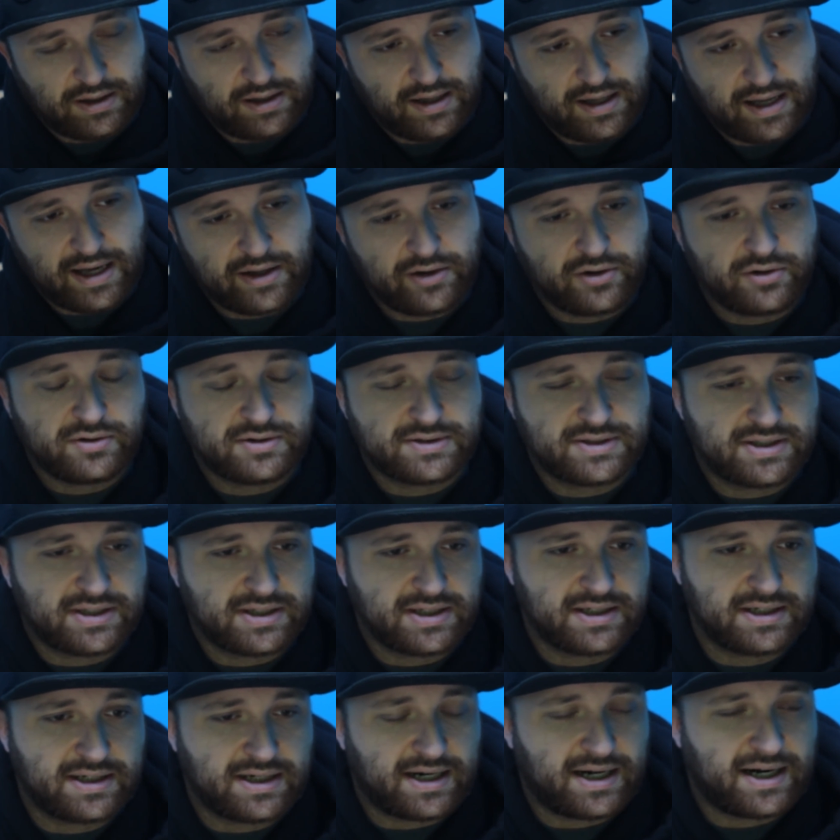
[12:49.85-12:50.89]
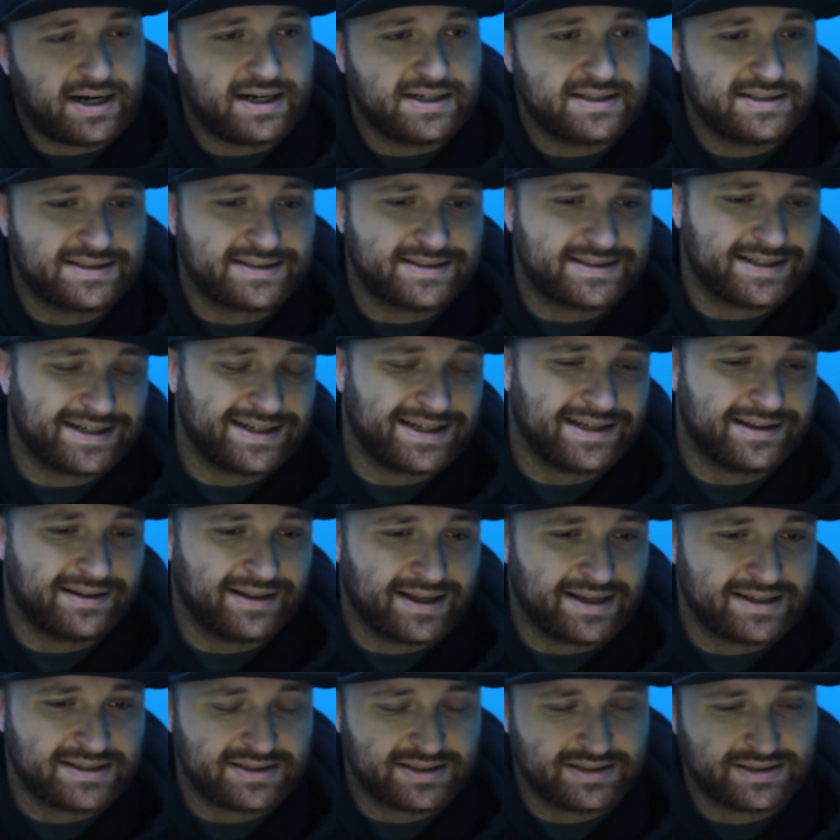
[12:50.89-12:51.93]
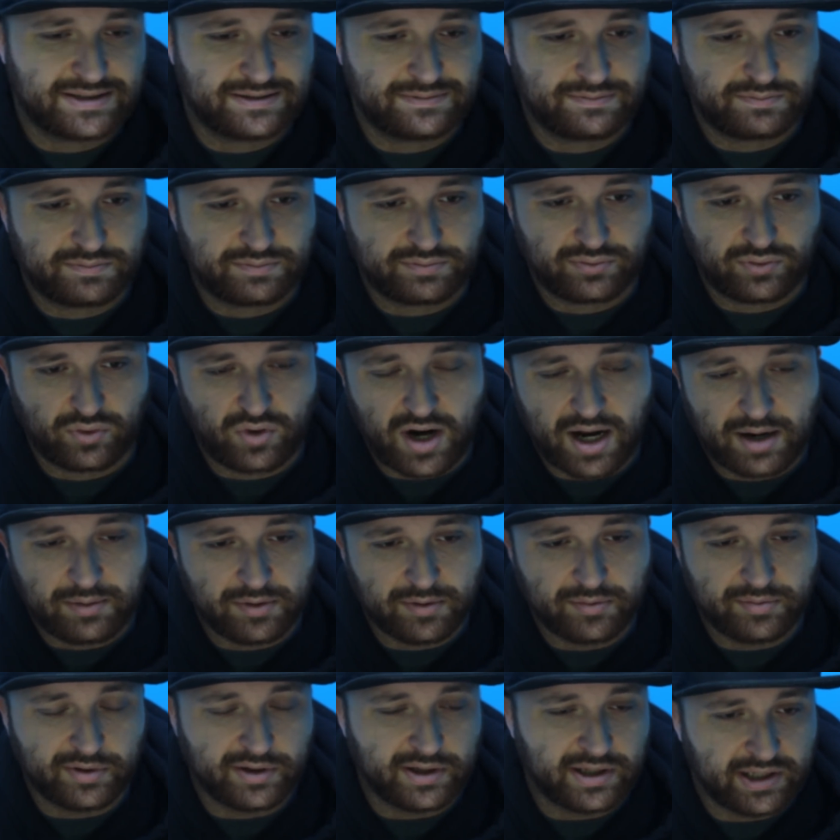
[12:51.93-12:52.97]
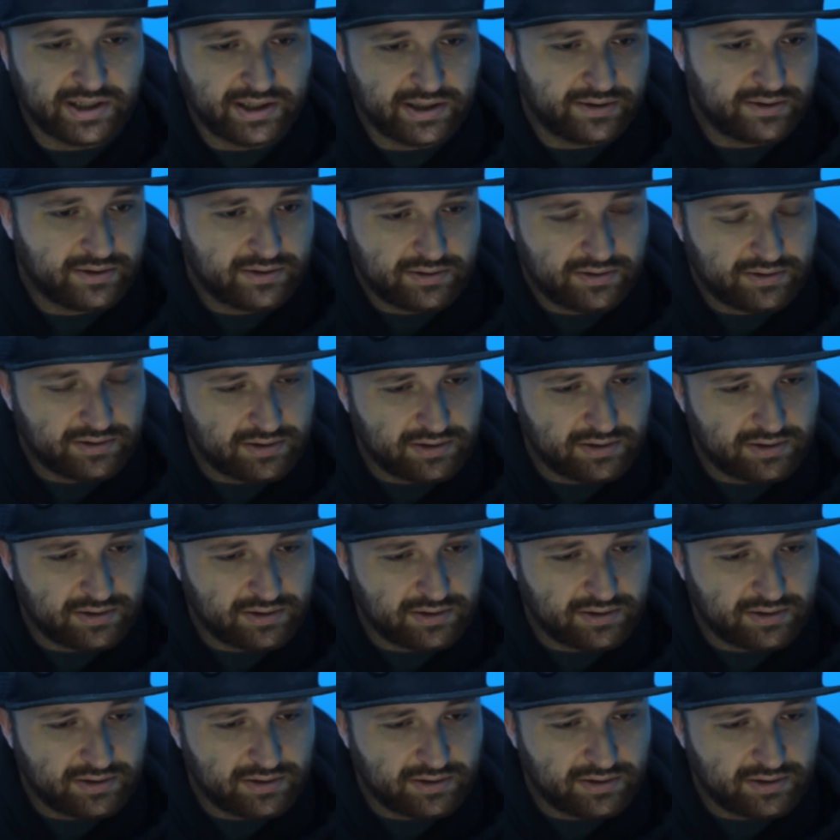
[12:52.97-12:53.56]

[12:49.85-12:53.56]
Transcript: Headers, I'd say that's probably,